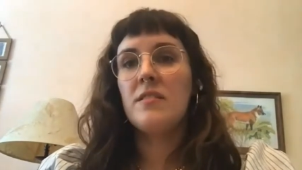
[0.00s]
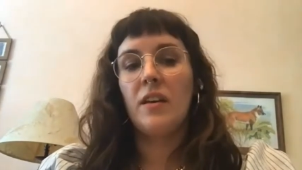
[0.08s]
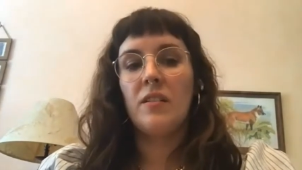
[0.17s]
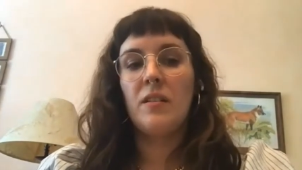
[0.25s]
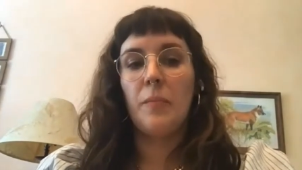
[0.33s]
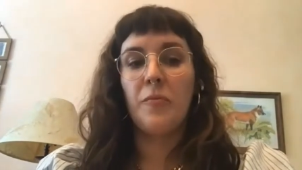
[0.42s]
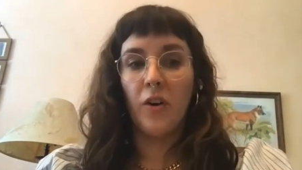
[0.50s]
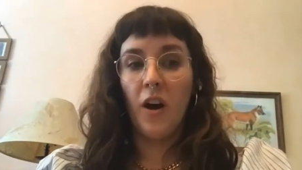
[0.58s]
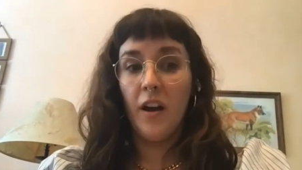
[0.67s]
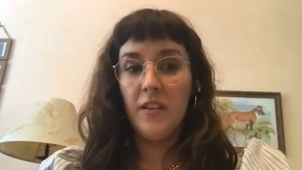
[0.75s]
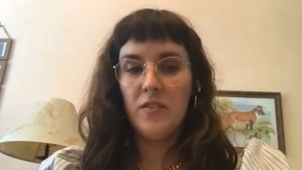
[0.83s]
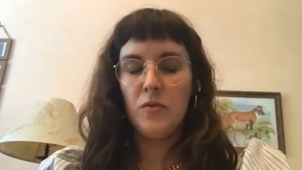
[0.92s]
next step for
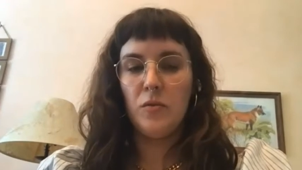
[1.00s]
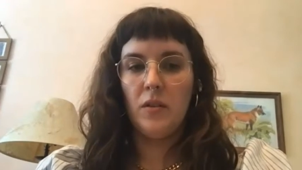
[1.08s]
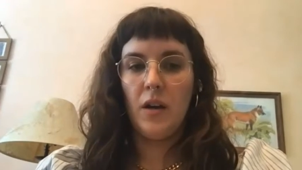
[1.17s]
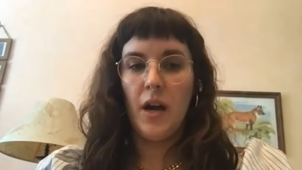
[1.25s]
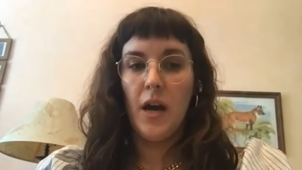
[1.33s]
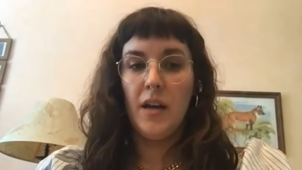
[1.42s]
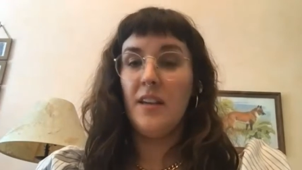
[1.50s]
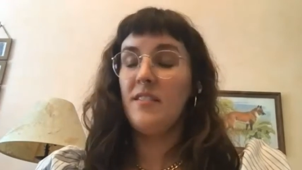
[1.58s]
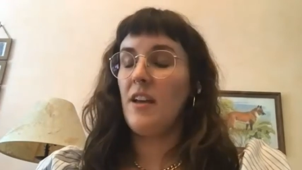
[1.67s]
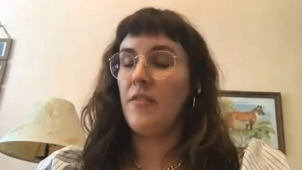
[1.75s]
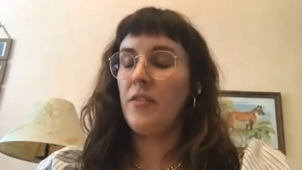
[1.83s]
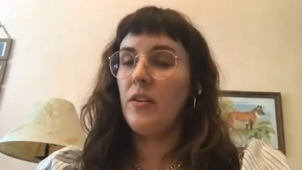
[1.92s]
us
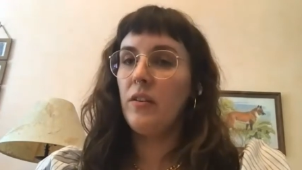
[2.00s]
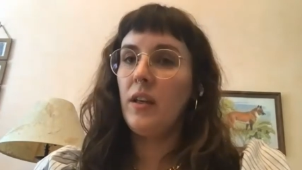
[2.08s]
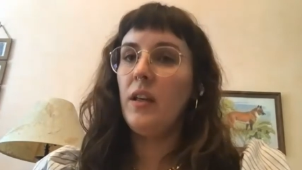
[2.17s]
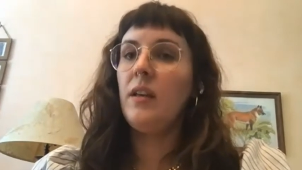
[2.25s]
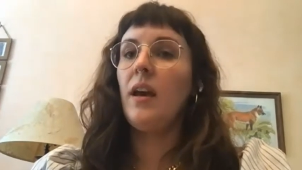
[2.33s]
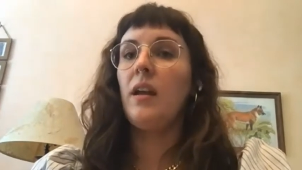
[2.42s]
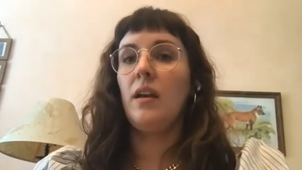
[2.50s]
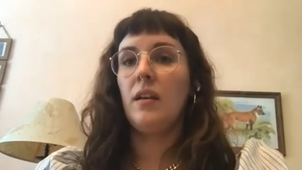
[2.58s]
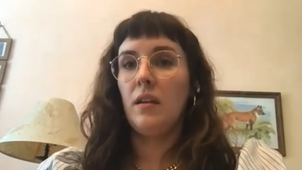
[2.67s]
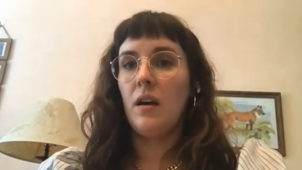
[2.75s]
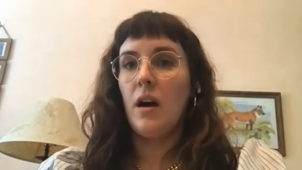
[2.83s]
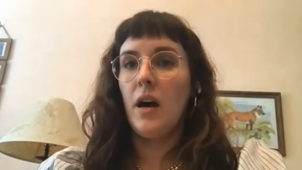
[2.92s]
is definitely
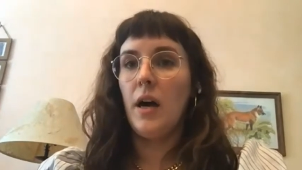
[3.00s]
getting